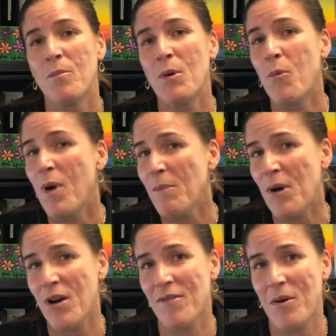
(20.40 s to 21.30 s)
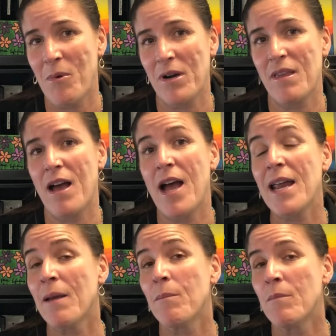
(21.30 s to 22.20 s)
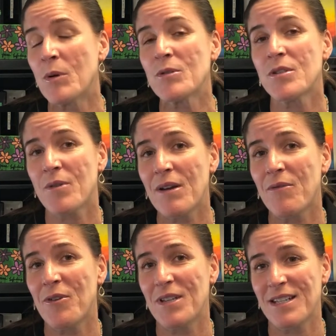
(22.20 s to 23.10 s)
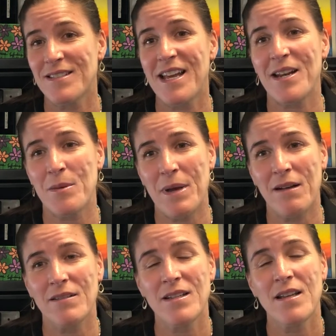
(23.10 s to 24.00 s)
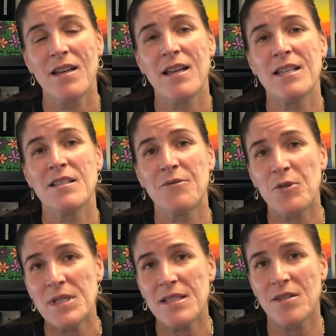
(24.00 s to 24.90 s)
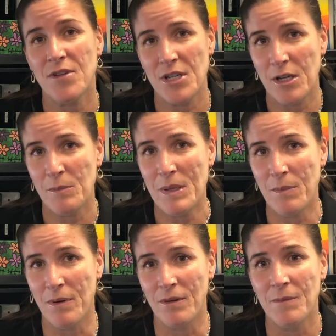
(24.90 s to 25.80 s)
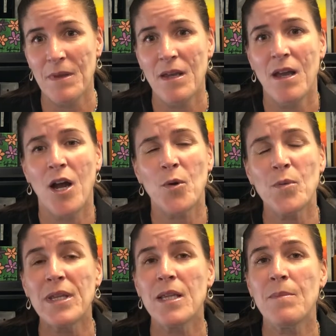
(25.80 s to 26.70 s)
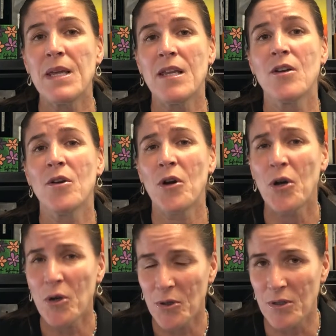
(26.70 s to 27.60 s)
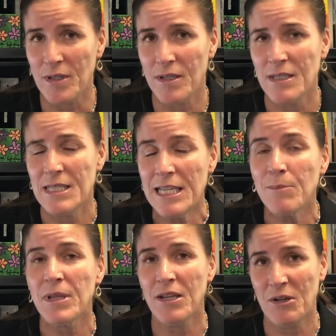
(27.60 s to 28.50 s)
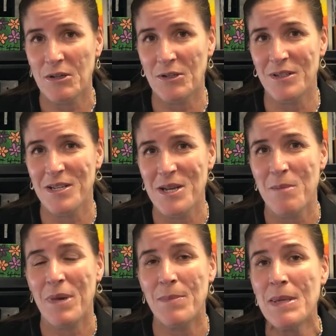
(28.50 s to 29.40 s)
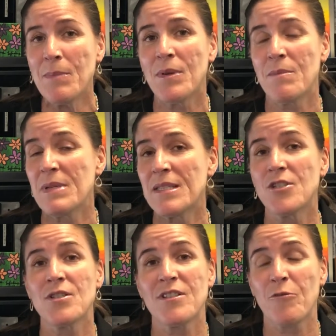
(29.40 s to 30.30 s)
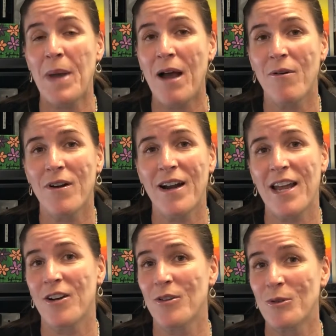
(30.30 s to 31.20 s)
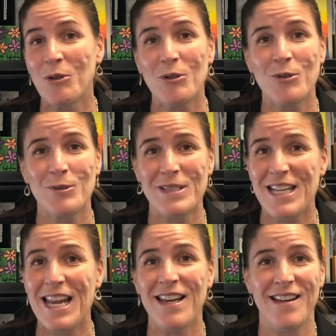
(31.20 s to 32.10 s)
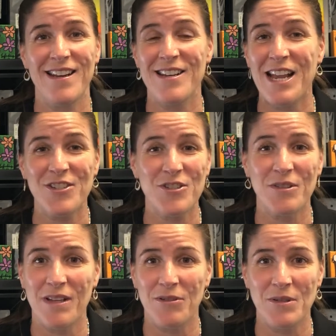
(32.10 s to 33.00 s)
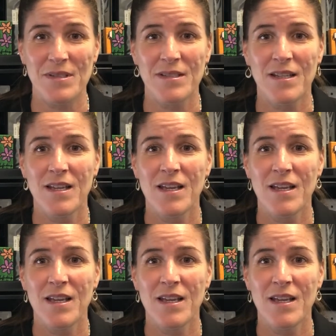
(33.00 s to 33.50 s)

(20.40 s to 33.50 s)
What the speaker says: But one part of our work that I am most grateful and excited about is the voices of our young people are really being heard, deeply heard, by people in positions of power at our local, state, and national levels.